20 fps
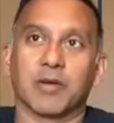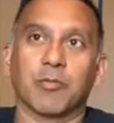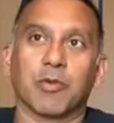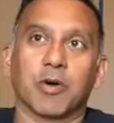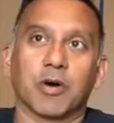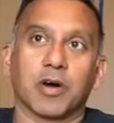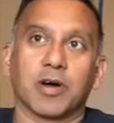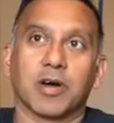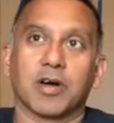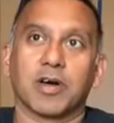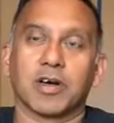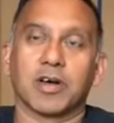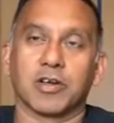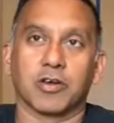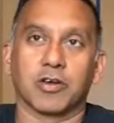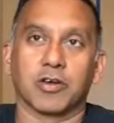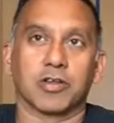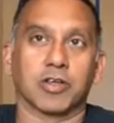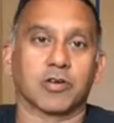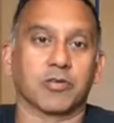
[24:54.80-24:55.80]
what a
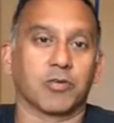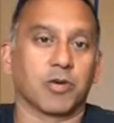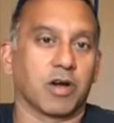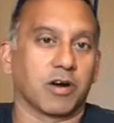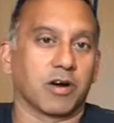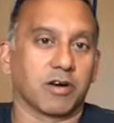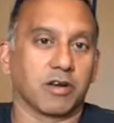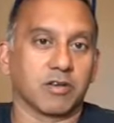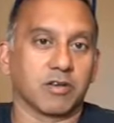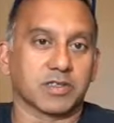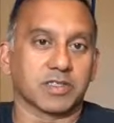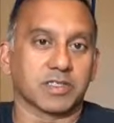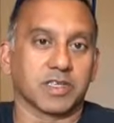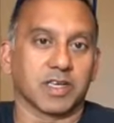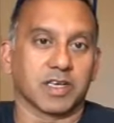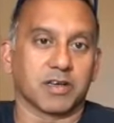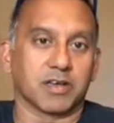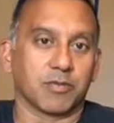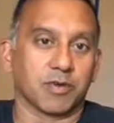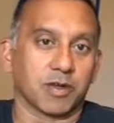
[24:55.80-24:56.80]
good acquirer looks
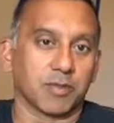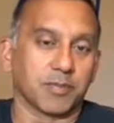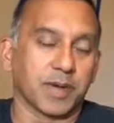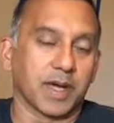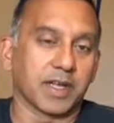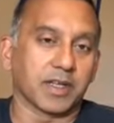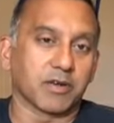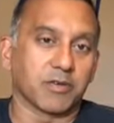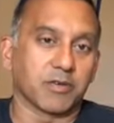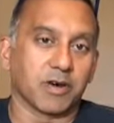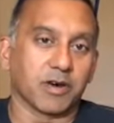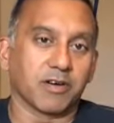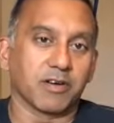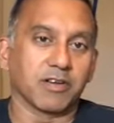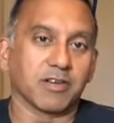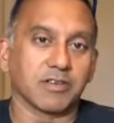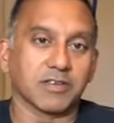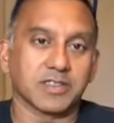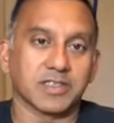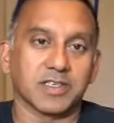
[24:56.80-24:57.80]
like and what a bad acquirer
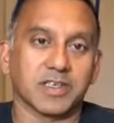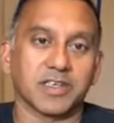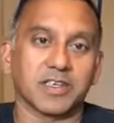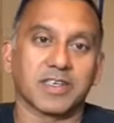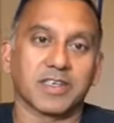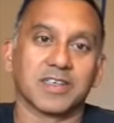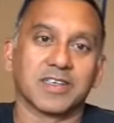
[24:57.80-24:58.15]
looks like.